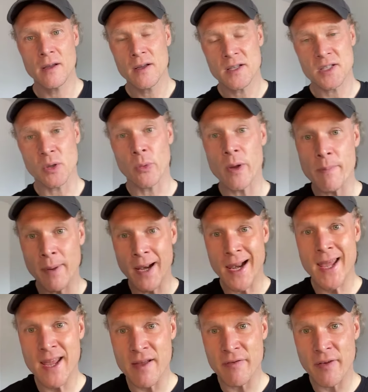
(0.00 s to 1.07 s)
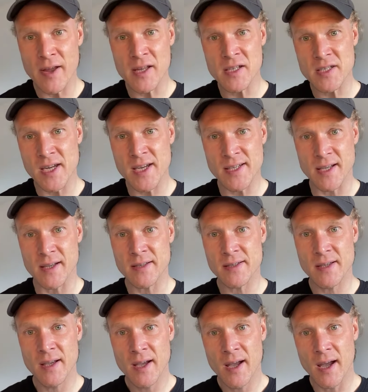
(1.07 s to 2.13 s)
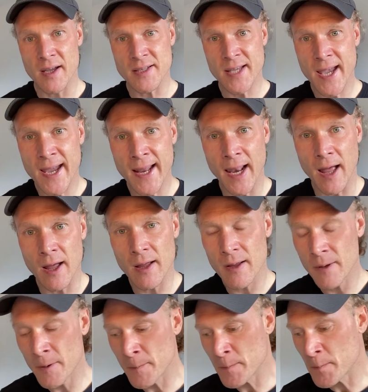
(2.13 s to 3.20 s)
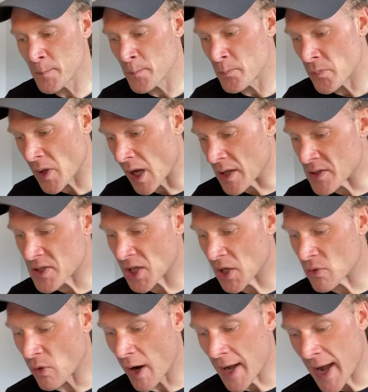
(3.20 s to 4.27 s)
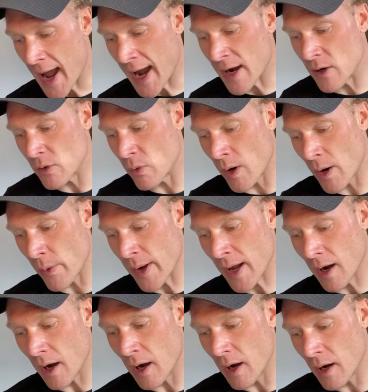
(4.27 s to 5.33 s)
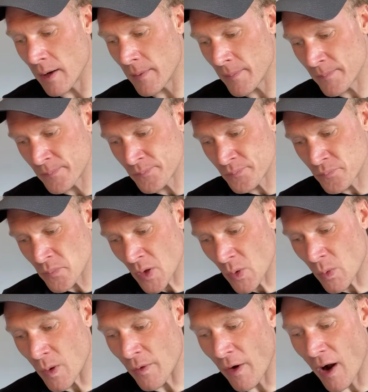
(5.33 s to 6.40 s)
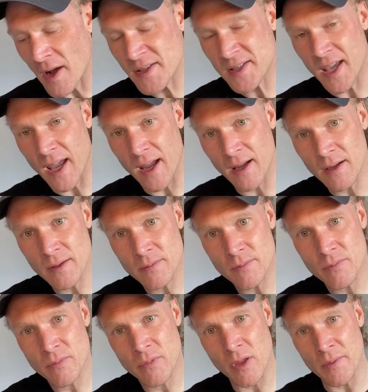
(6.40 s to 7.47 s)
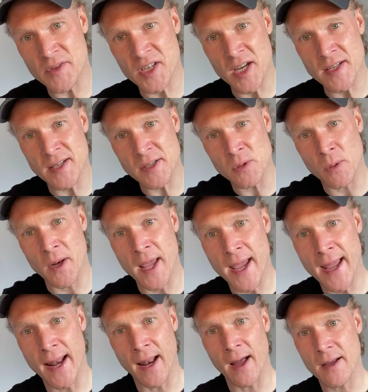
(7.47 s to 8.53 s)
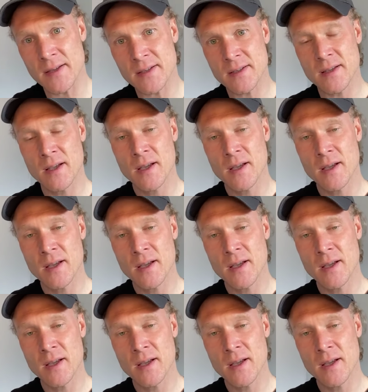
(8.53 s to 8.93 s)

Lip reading: So we believe in Jesus as healer. And so right now, where we are, we're asking that Jesus would heal us.